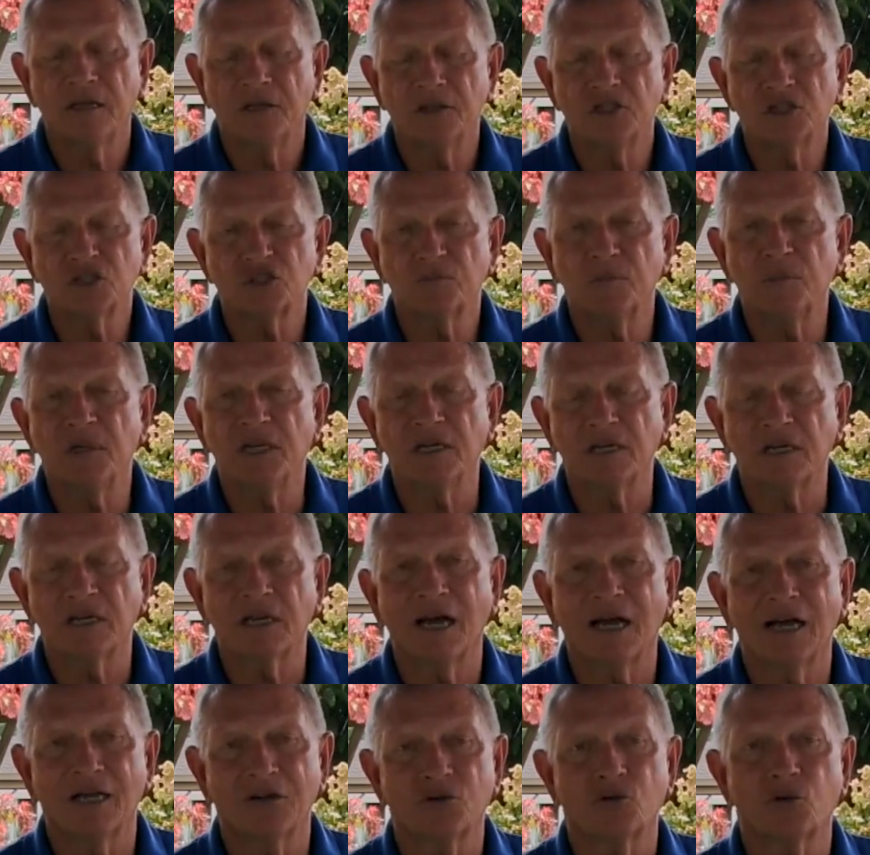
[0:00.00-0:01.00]
this being
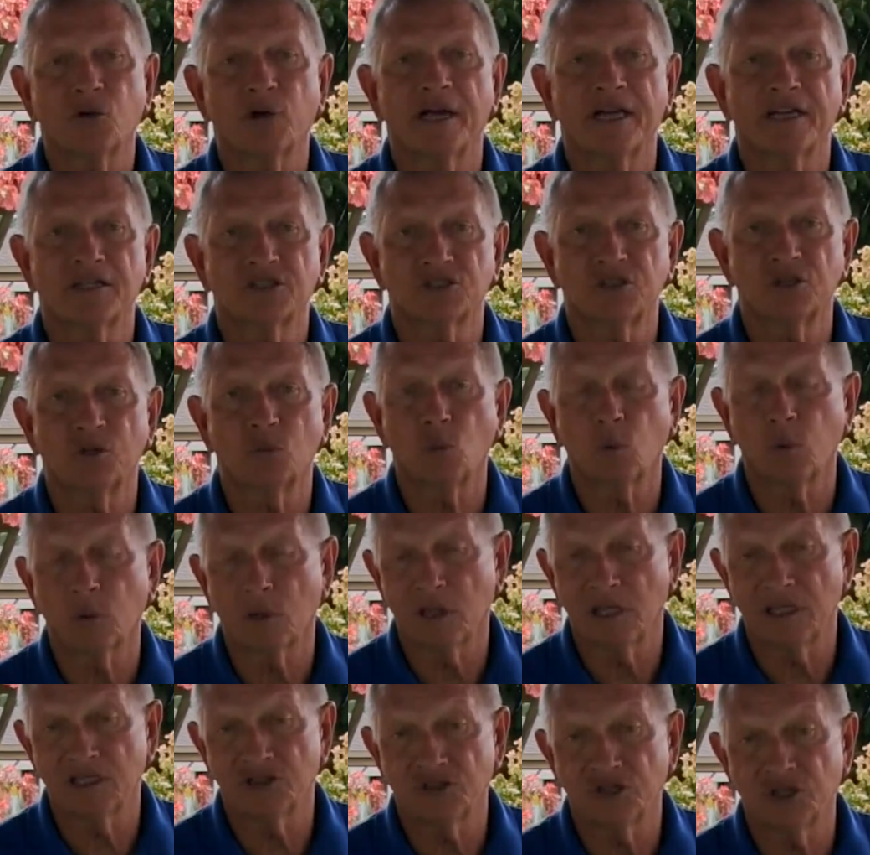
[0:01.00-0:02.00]
contrasted
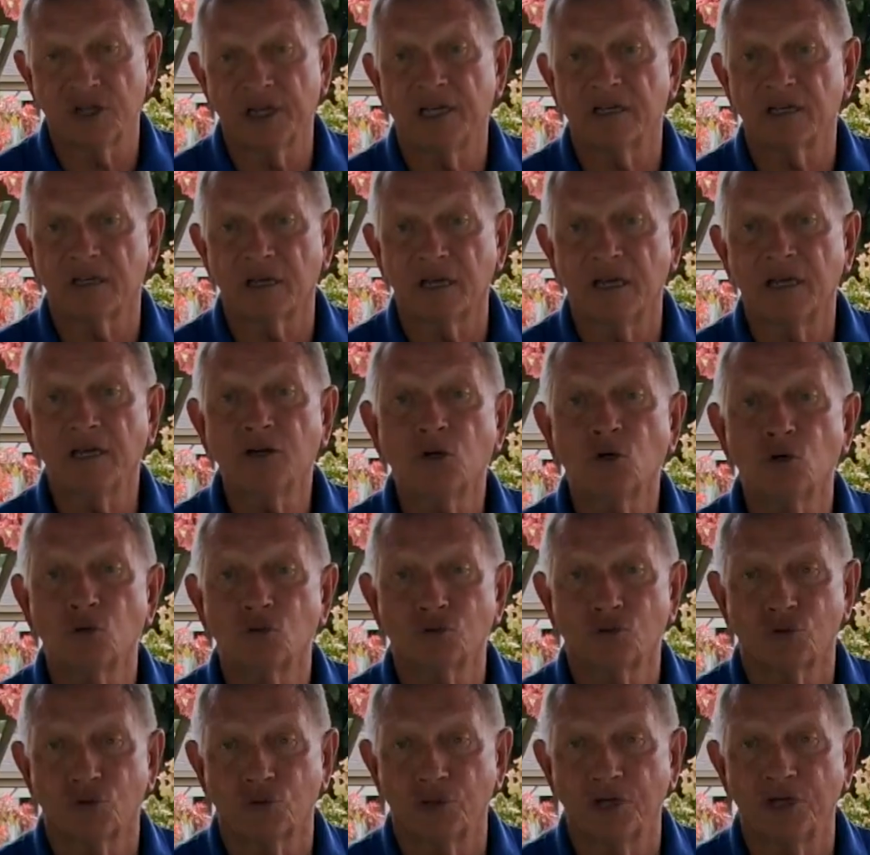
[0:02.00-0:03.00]
with, let's say, a
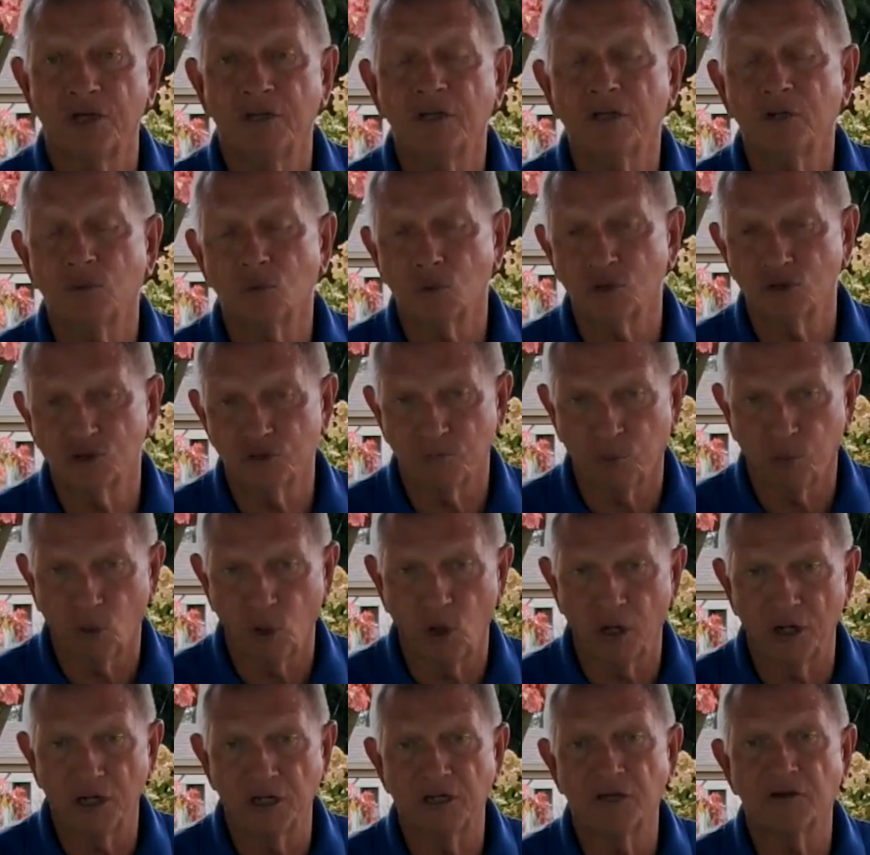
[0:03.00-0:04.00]
ginkgo tree that was
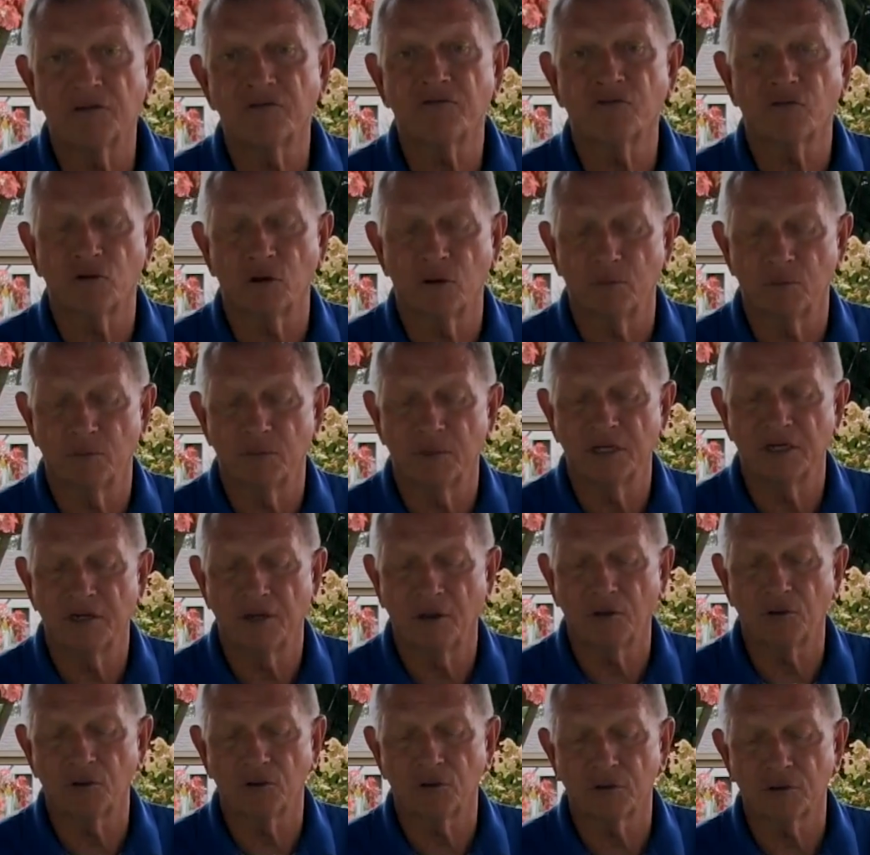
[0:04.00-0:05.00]
brought in from
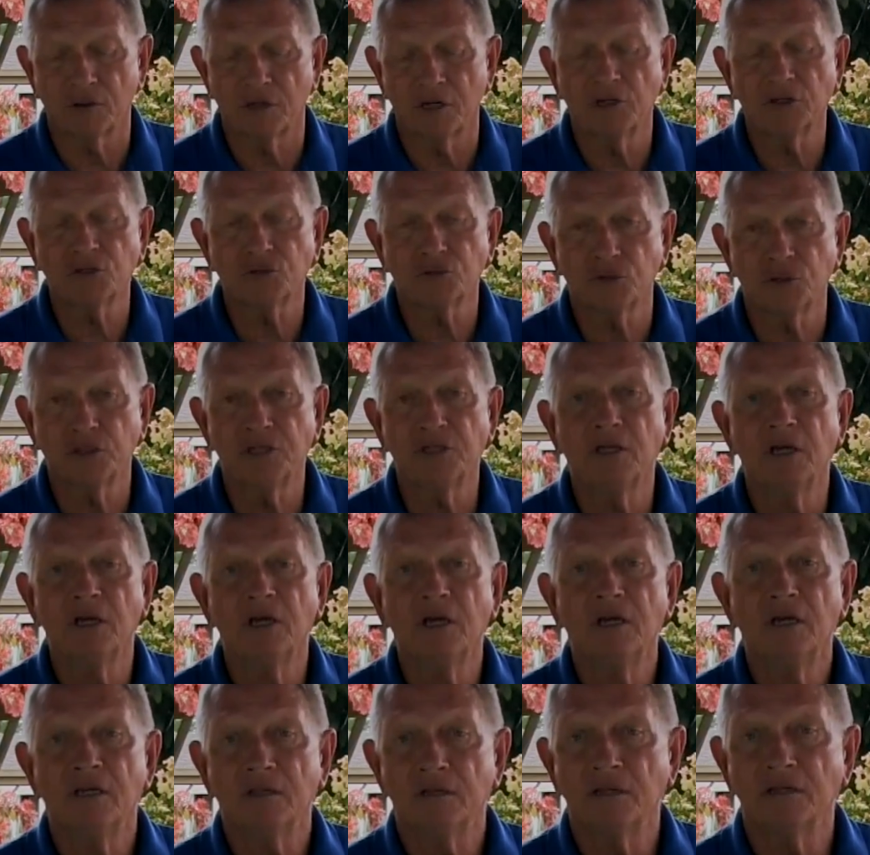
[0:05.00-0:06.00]
another country
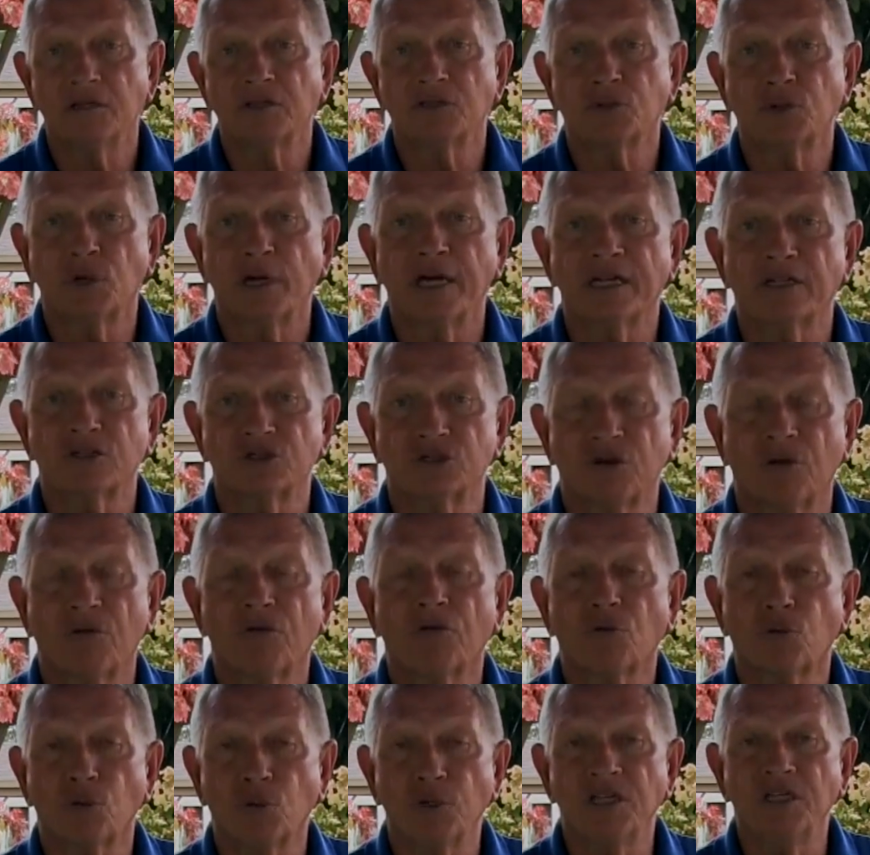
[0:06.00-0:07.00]
that attracts
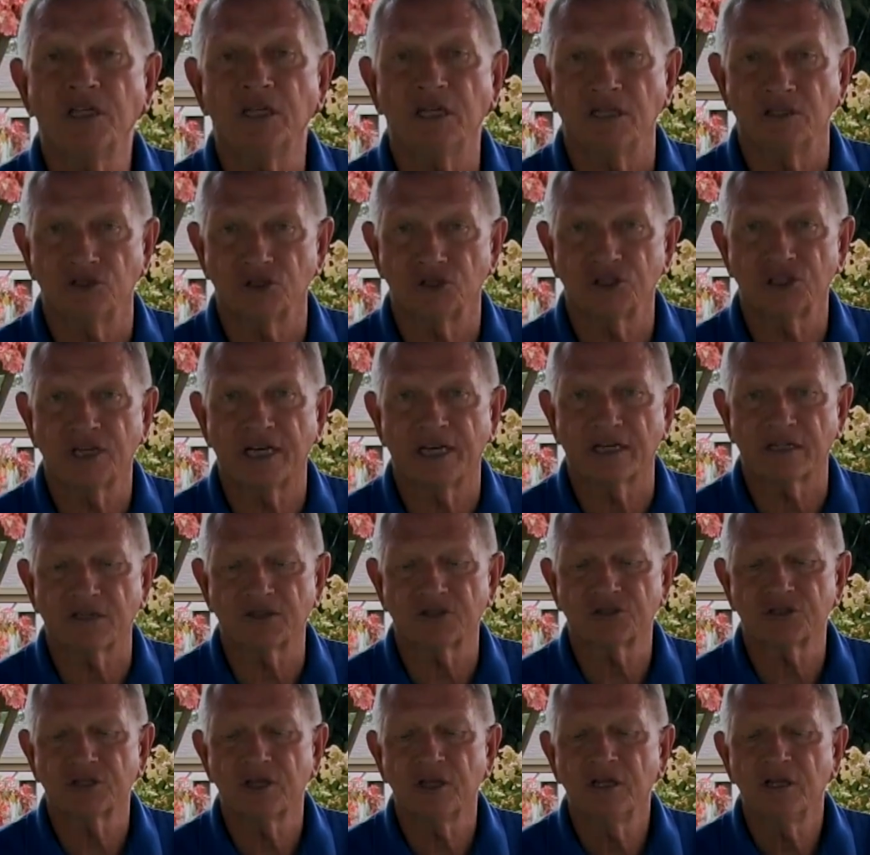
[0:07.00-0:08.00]
3
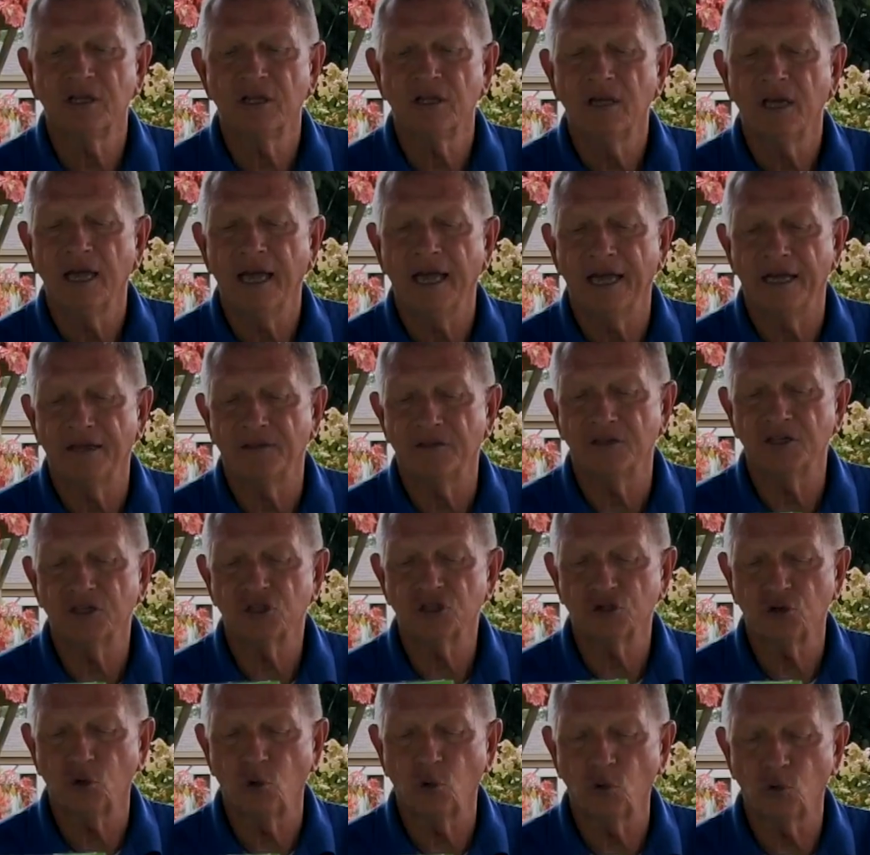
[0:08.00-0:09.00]
insects. And
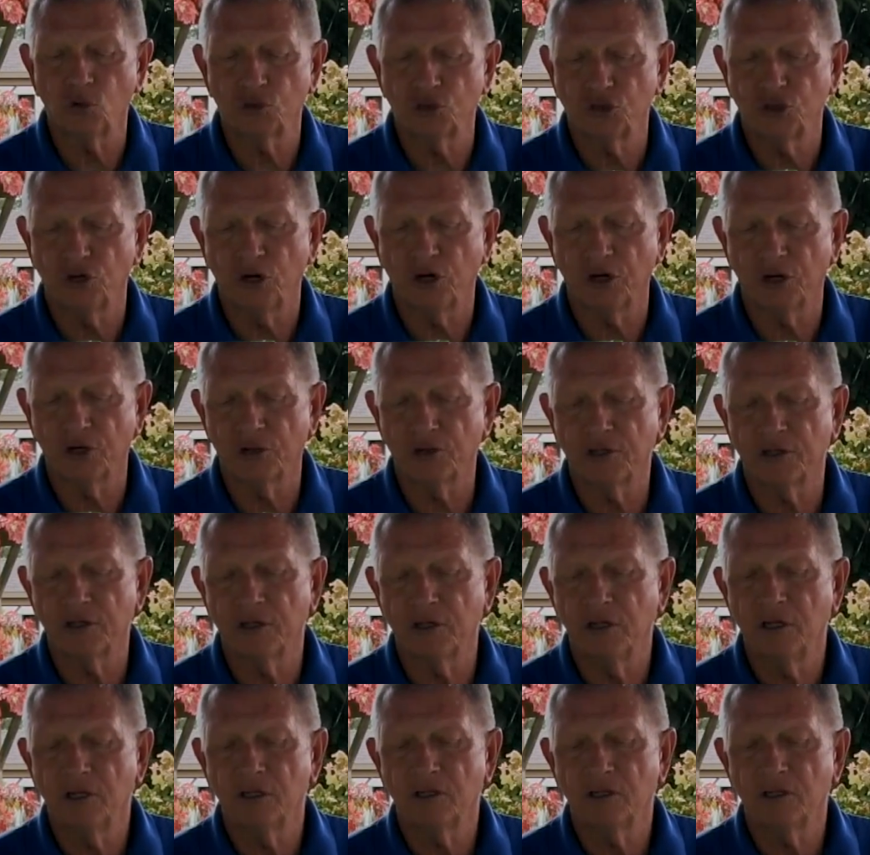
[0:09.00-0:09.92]
this whole chart